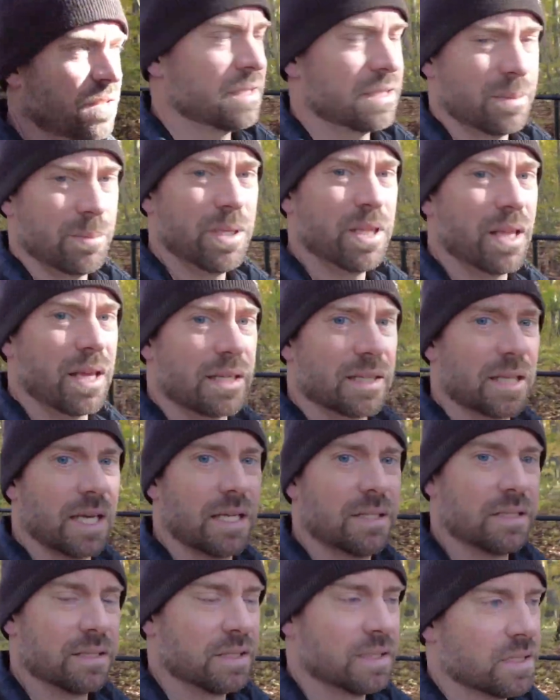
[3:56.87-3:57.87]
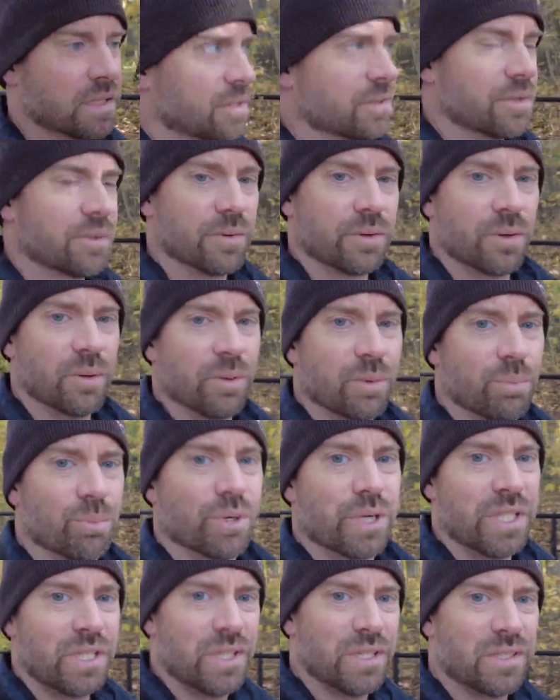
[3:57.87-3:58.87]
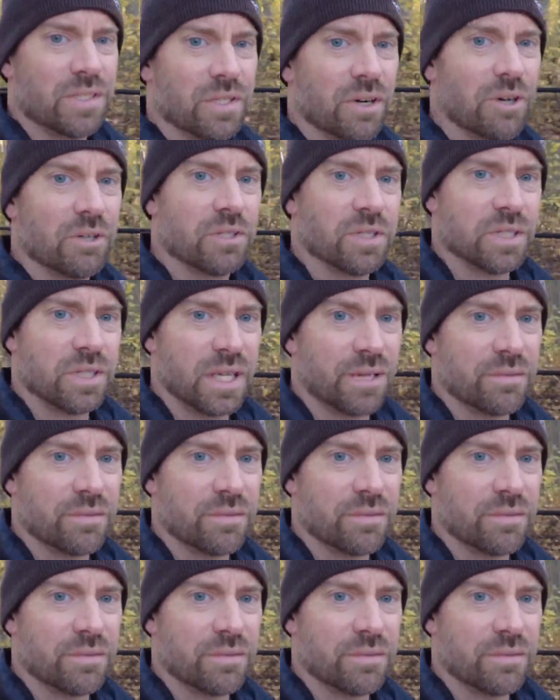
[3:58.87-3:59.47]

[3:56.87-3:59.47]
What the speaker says: to be like that. So there are old bridges and arches